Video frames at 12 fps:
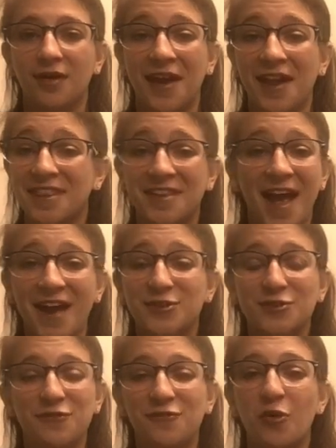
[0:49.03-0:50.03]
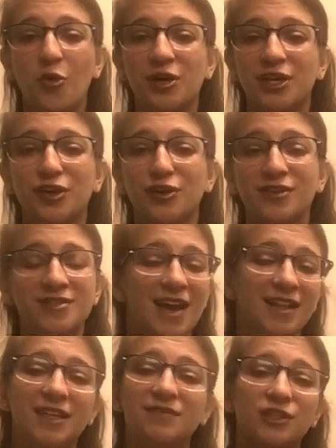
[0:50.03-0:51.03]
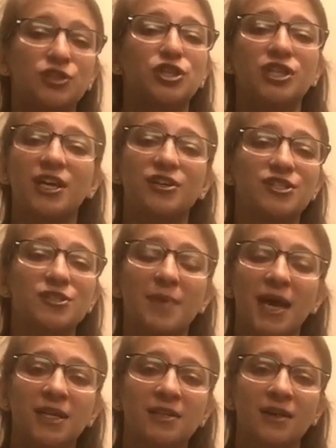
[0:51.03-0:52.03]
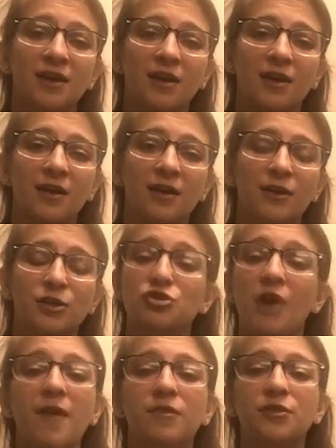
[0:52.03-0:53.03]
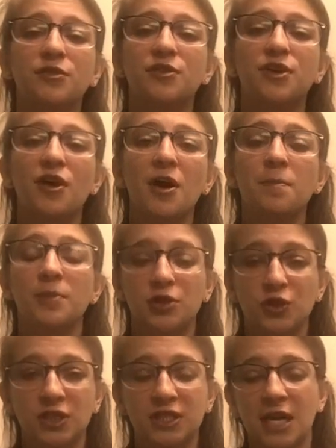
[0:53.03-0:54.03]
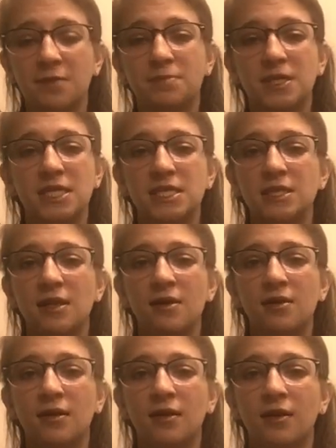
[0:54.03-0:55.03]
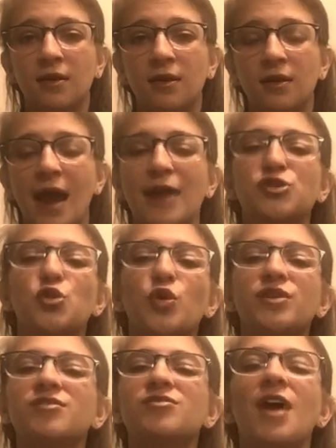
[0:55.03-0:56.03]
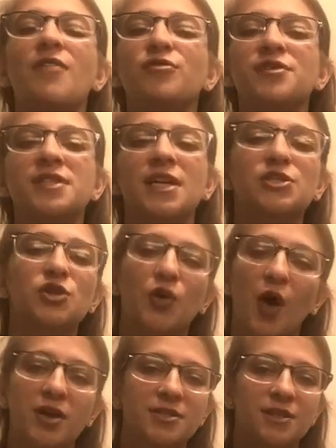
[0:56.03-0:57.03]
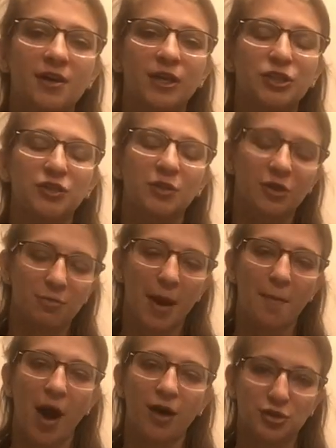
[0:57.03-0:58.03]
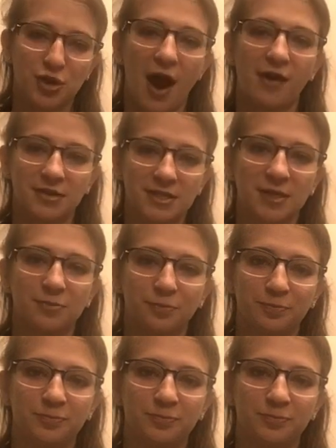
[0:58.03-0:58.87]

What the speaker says: In the next 4 years, I lived in Toledo, Spain, traveled through Europe and the Yucatan Peninsula, and toured several states across the country with my mock trial team.